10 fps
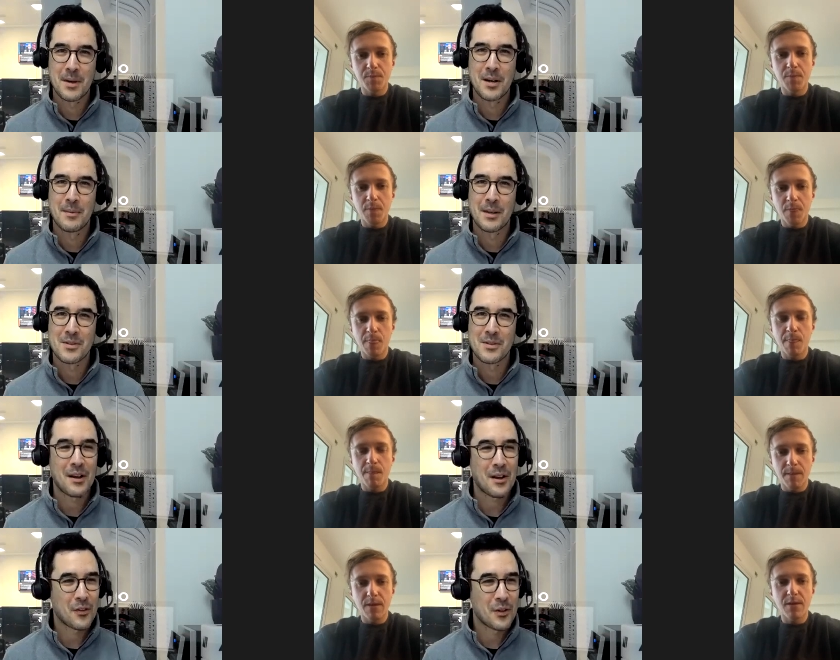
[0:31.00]
Speaker 1: of Birmingham.
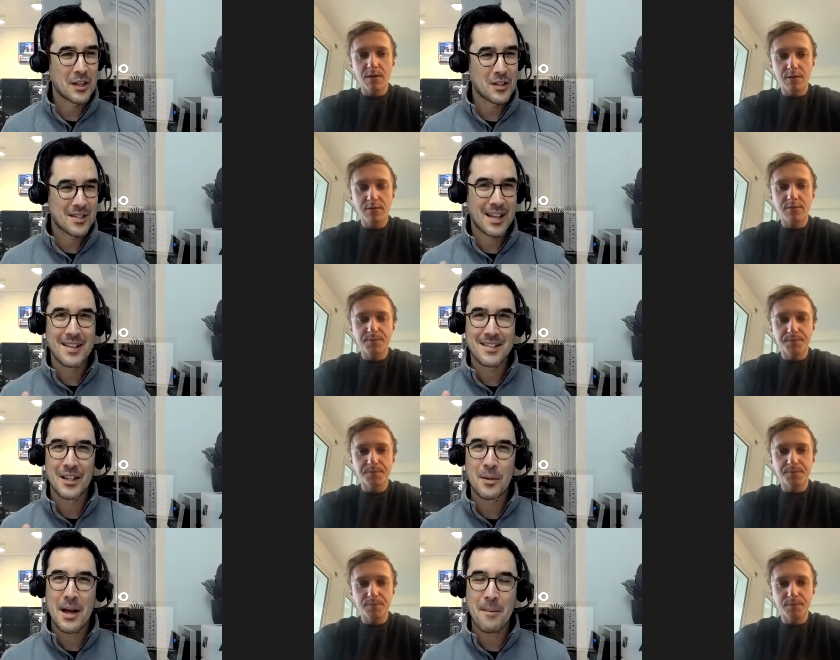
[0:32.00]
So I, I thought you could just tell us
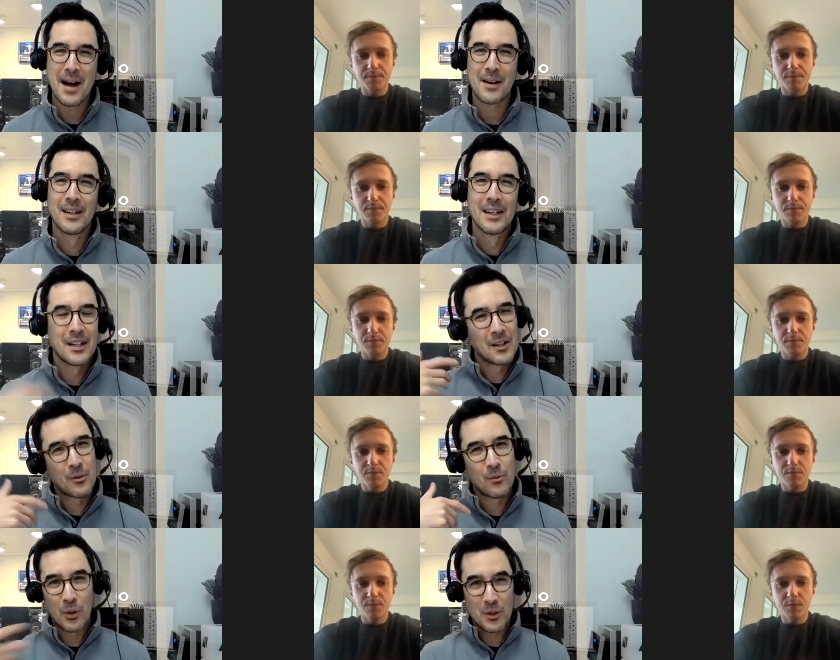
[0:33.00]
a little bit about
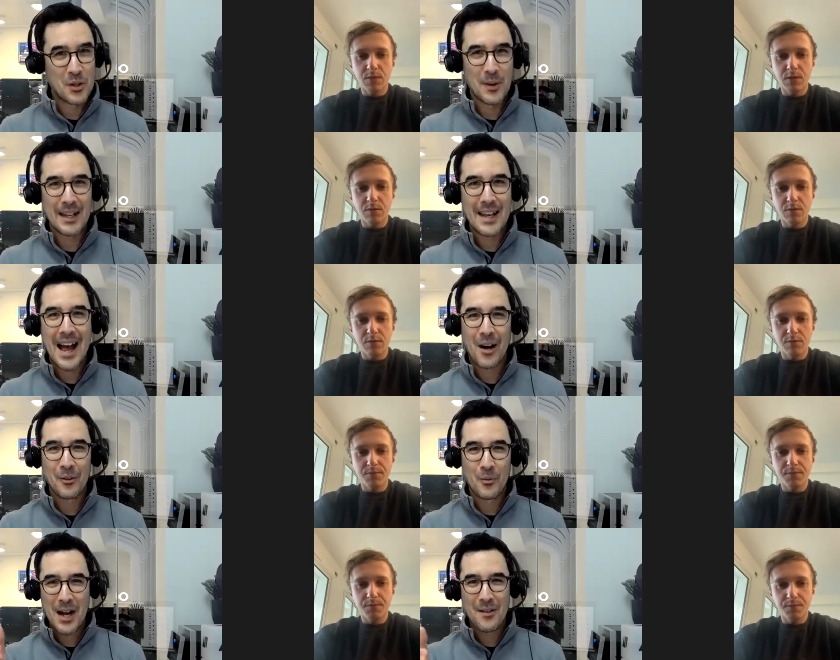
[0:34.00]
what you're doing
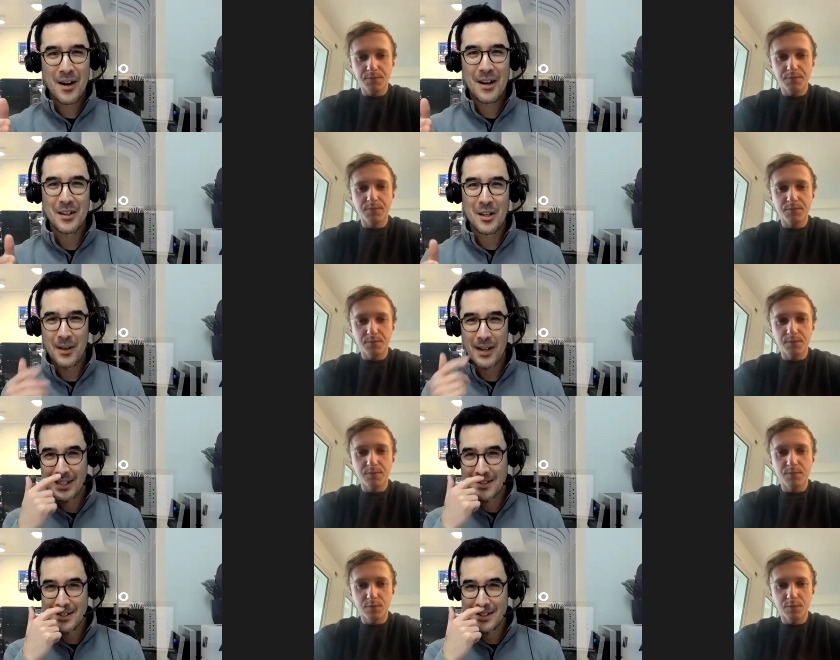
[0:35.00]
now and where are you? I can